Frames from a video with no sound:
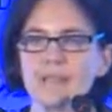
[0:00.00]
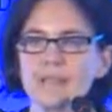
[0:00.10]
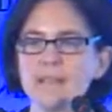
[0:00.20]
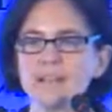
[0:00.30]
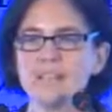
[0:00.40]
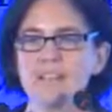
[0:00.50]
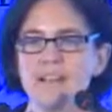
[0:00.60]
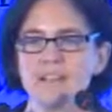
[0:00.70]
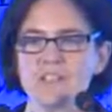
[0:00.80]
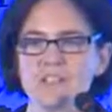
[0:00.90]
the
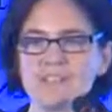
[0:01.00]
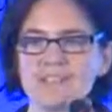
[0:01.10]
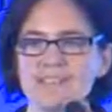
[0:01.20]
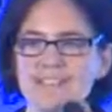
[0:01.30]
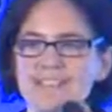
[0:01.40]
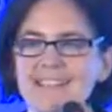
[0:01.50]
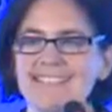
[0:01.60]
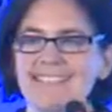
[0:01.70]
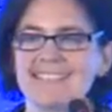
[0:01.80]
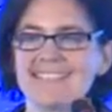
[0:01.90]
challenges
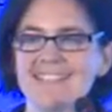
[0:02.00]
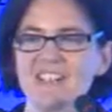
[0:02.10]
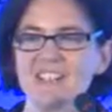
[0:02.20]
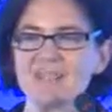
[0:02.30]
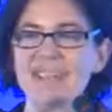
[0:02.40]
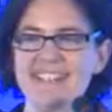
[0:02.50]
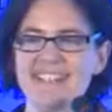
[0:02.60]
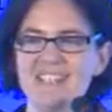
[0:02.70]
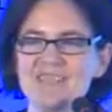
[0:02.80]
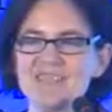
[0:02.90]
are
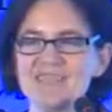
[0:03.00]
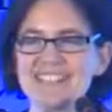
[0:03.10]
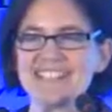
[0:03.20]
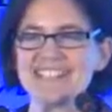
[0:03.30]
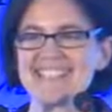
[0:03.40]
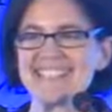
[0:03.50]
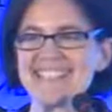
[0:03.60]
many, but